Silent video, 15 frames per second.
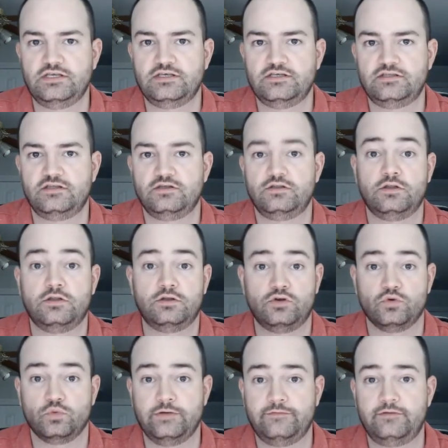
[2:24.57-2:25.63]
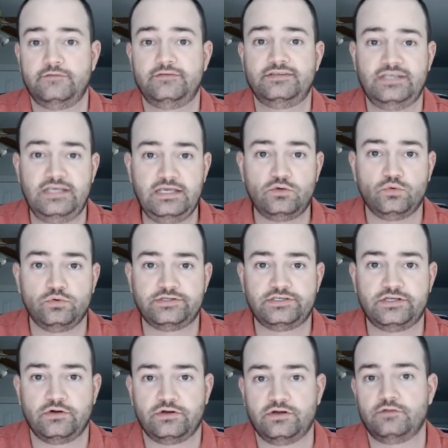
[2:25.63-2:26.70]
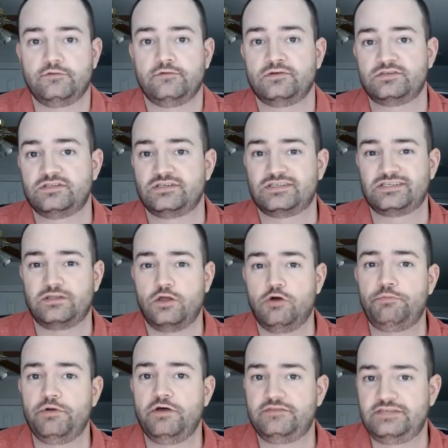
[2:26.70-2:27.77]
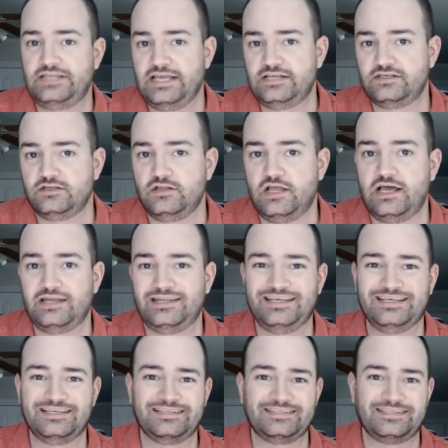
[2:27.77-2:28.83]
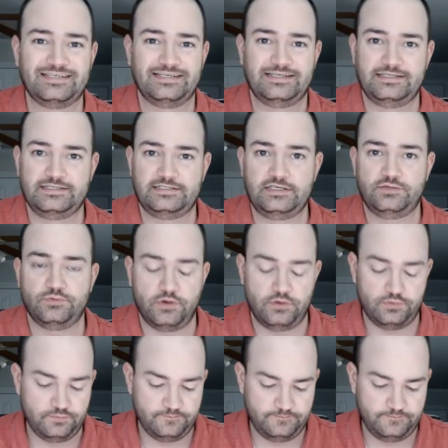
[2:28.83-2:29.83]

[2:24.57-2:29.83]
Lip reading: the derivative is equal to 0. In other words, the slope of the tangent line is 0.